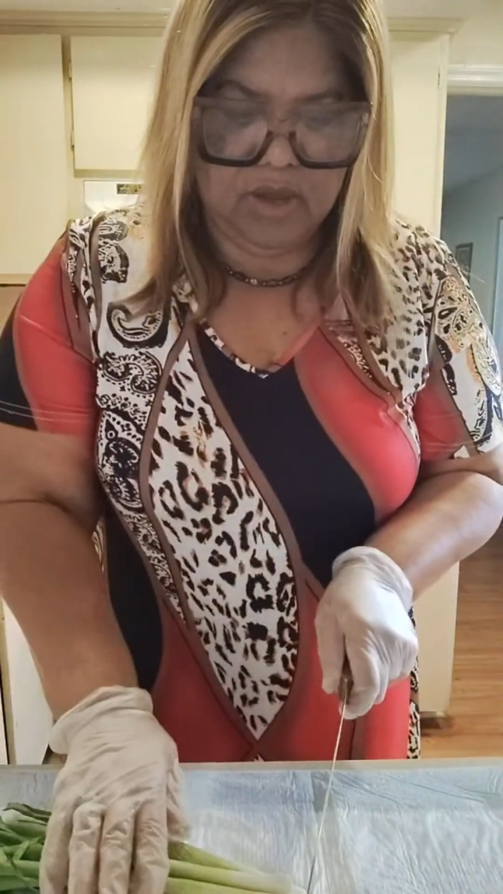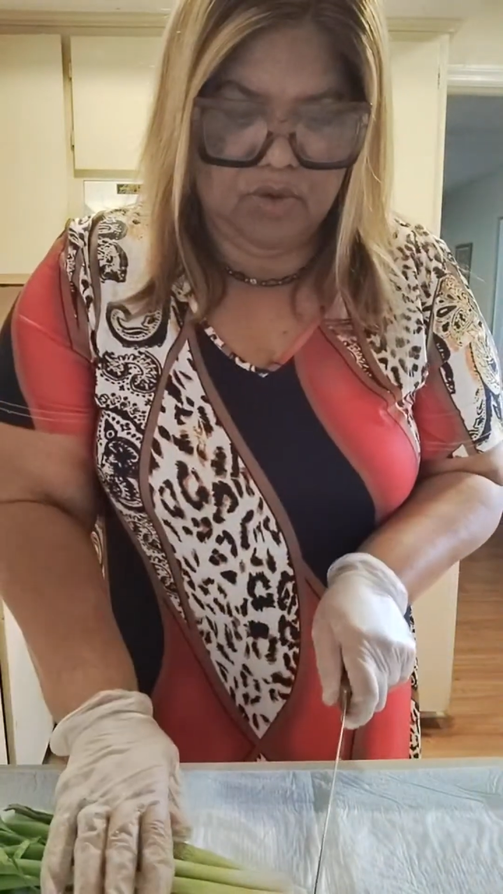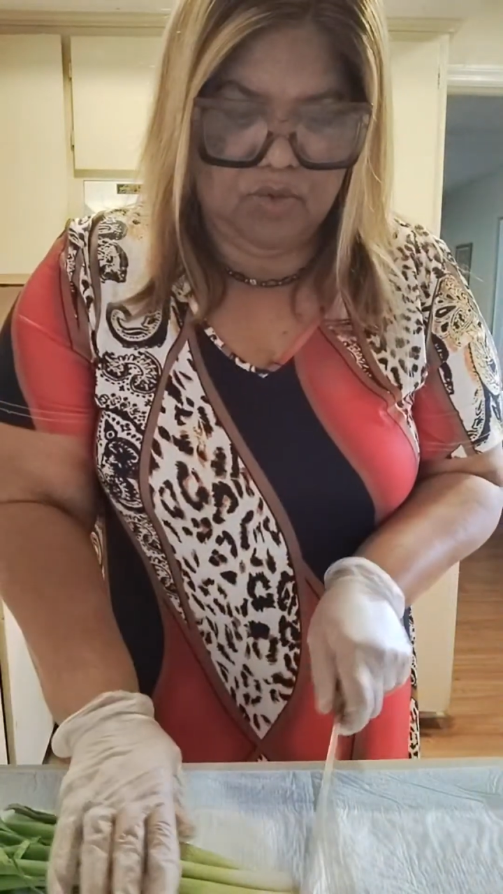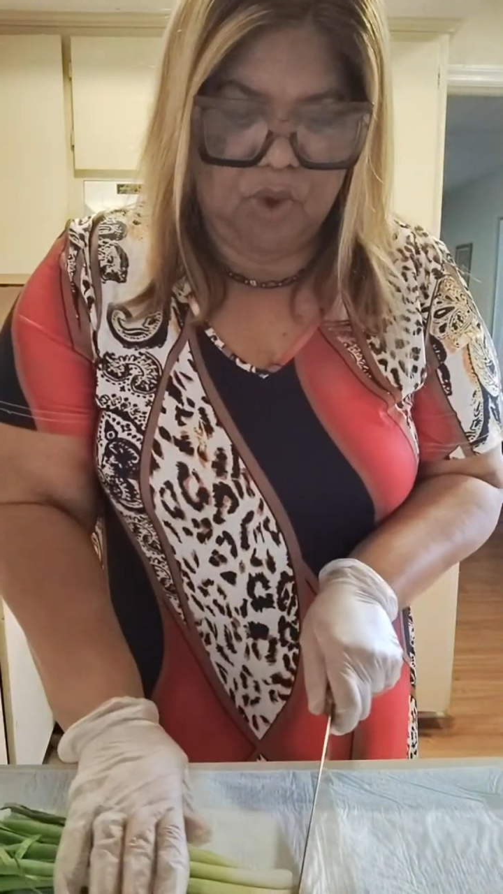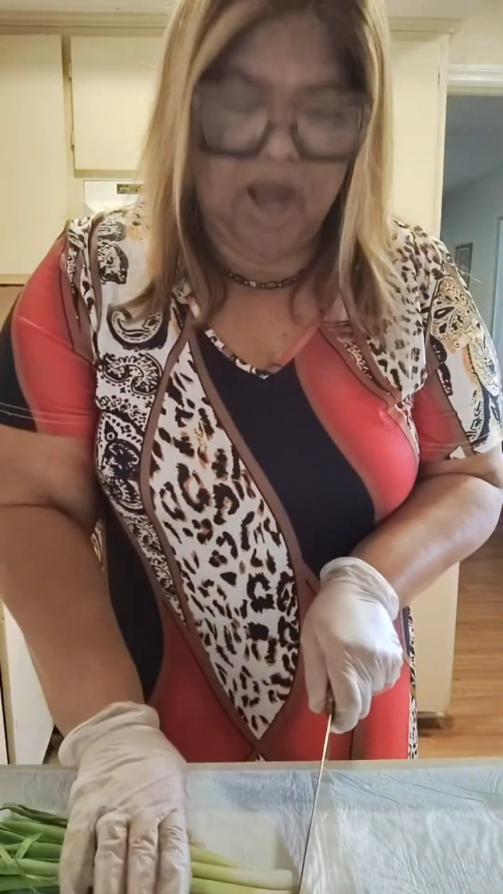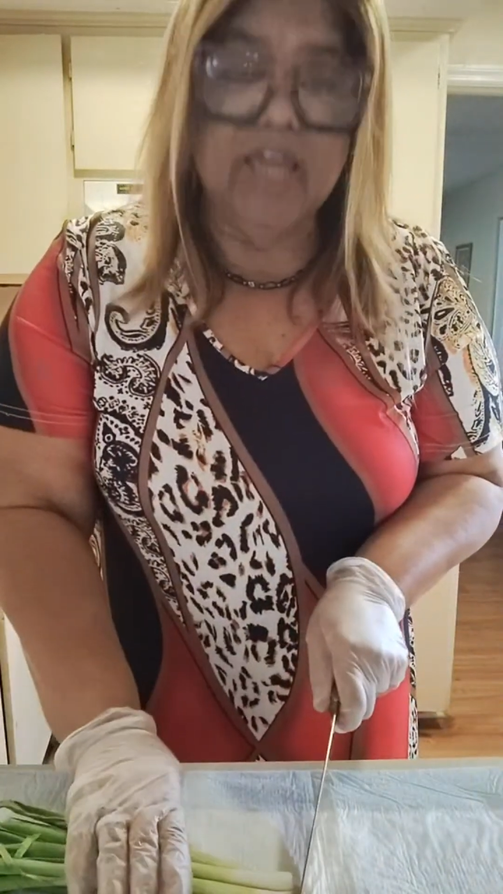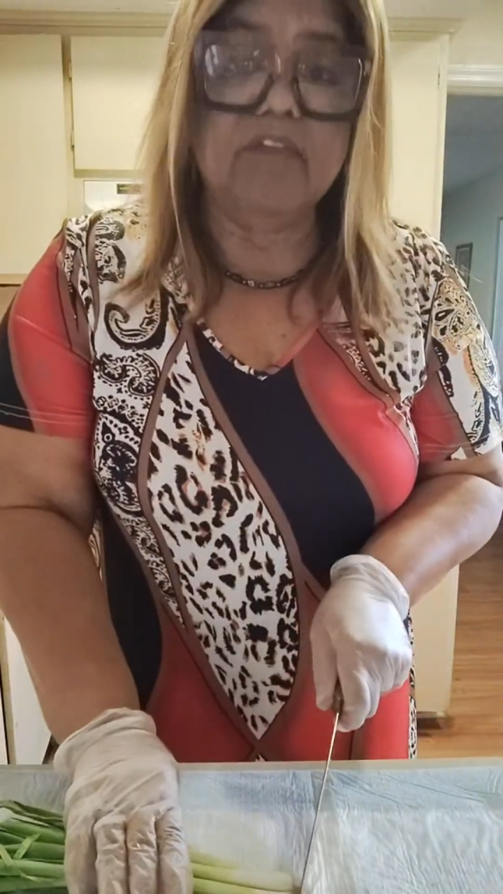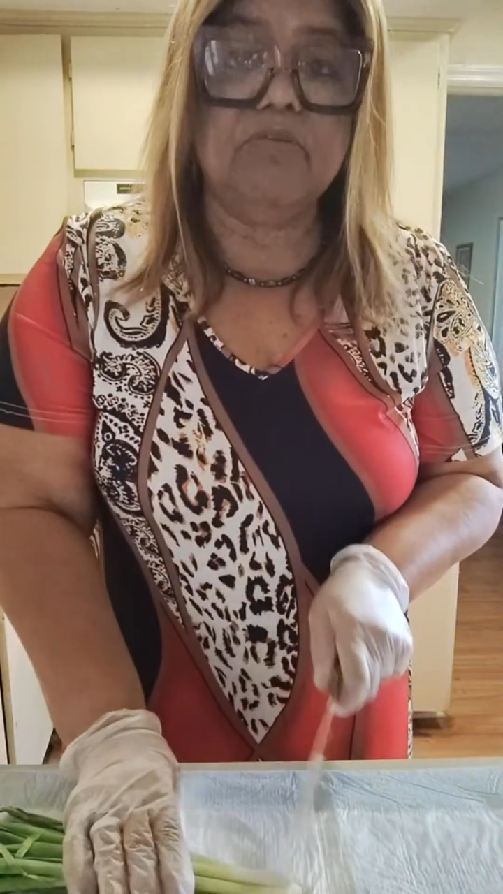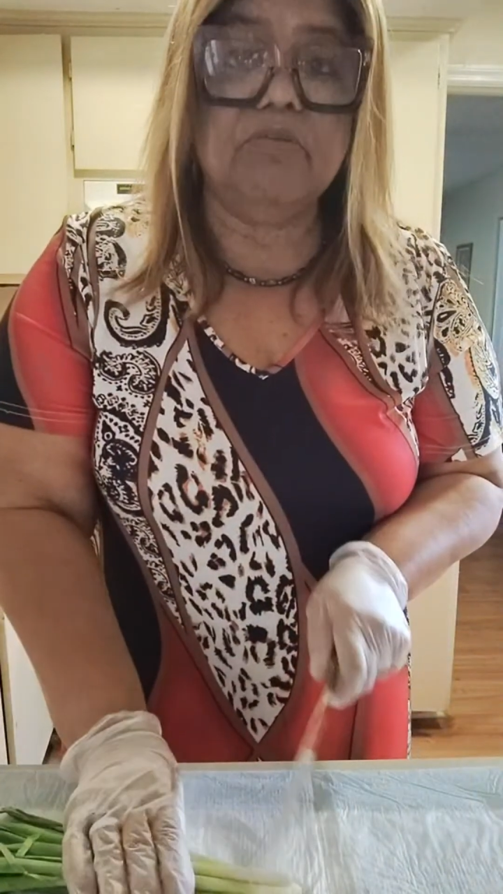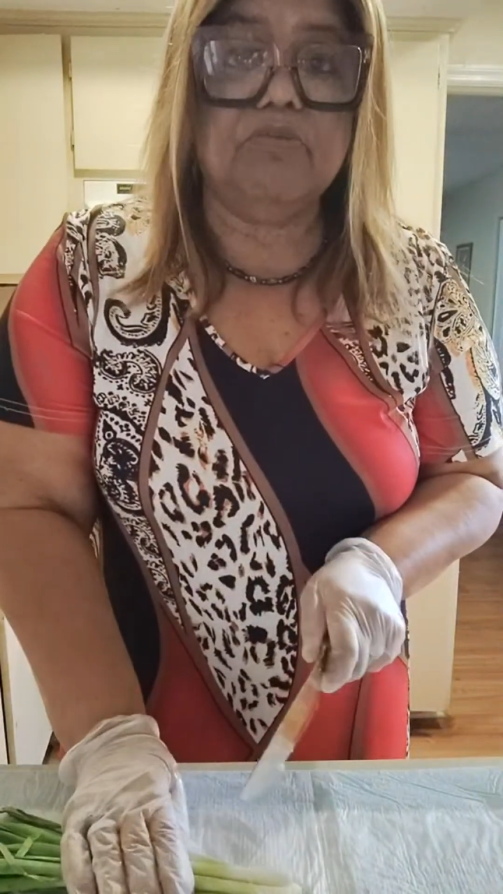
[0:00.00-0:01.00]

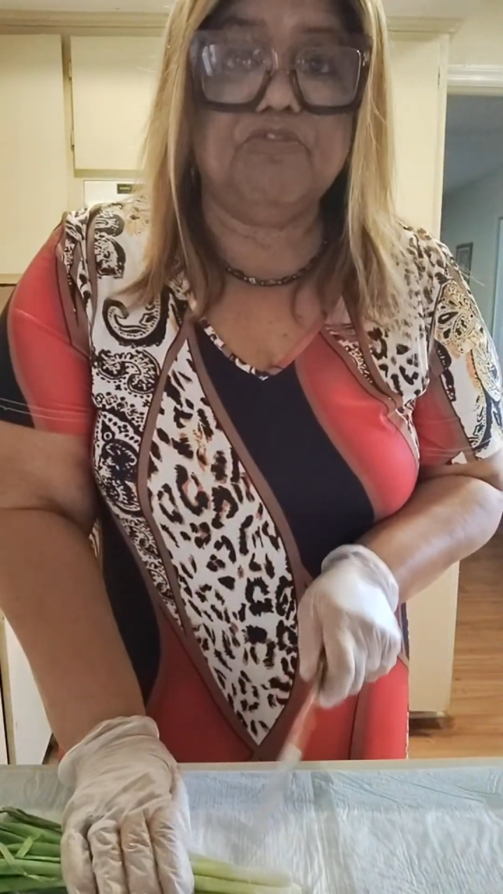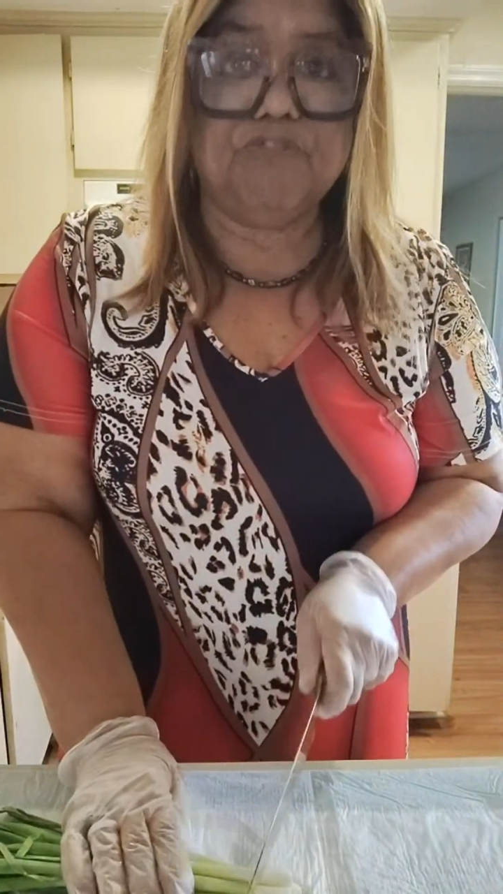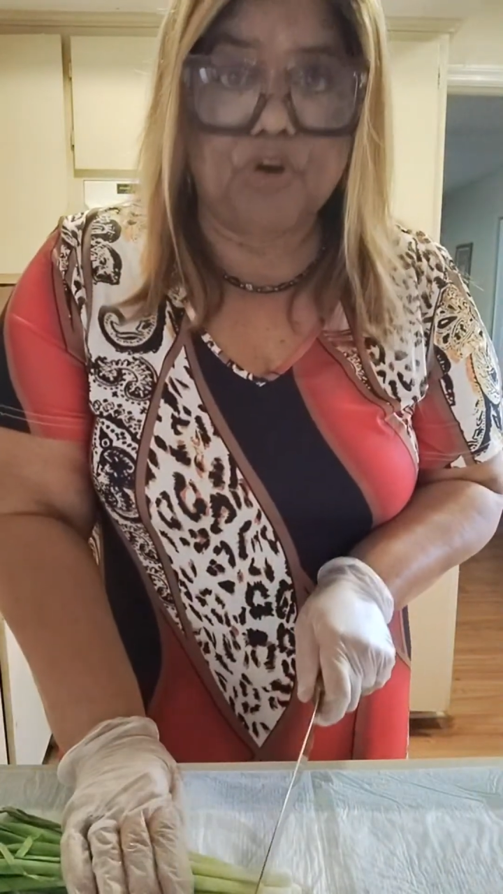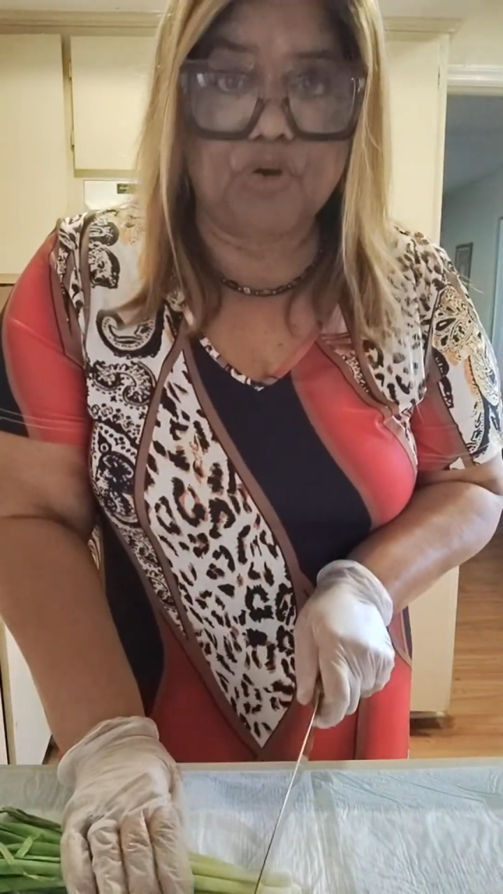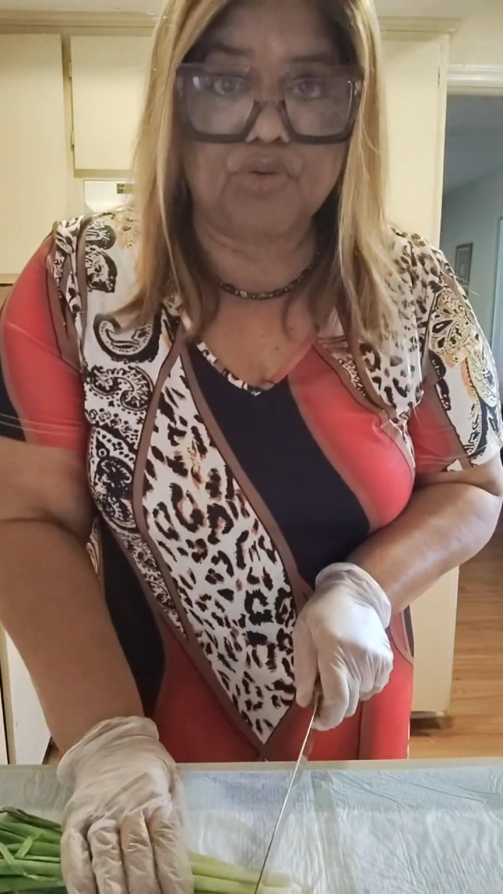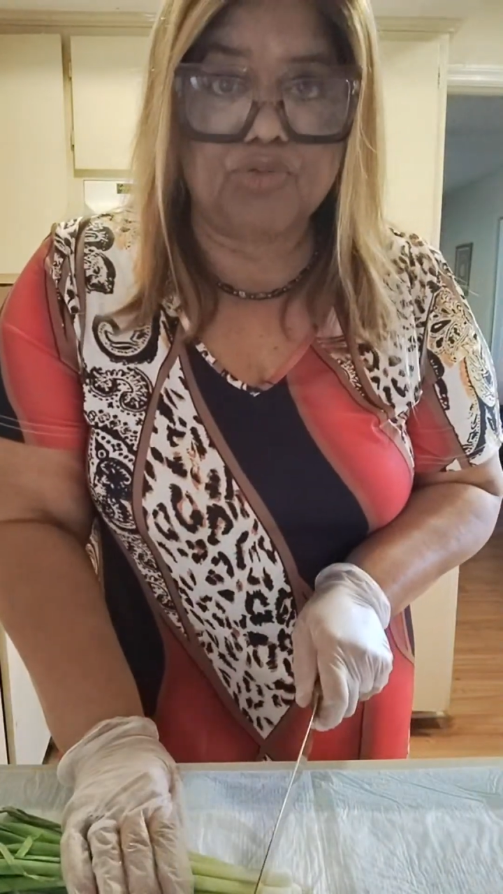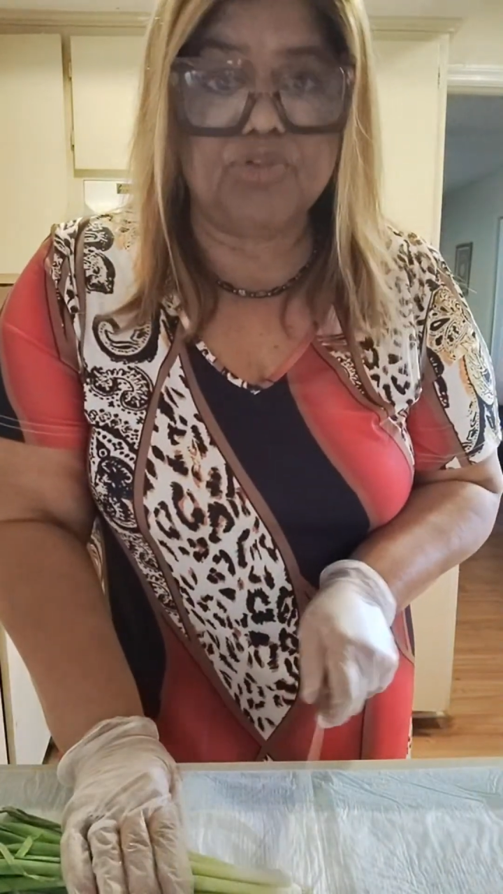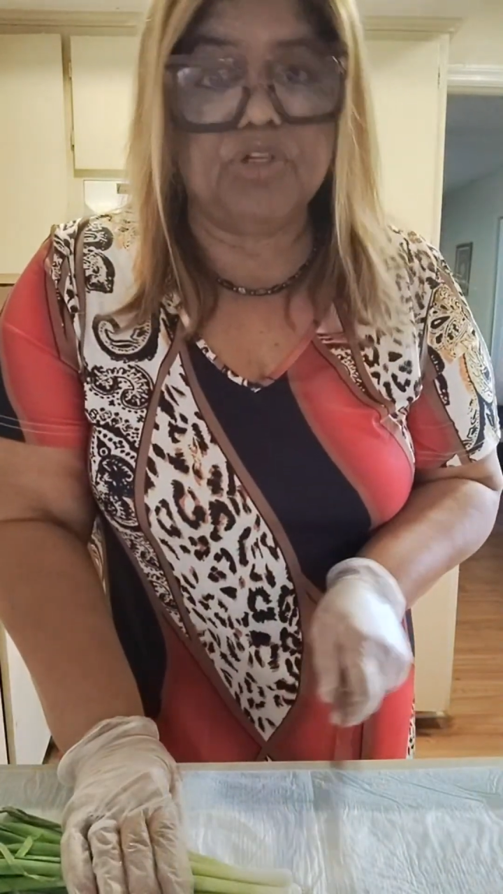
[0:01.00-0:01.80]
white first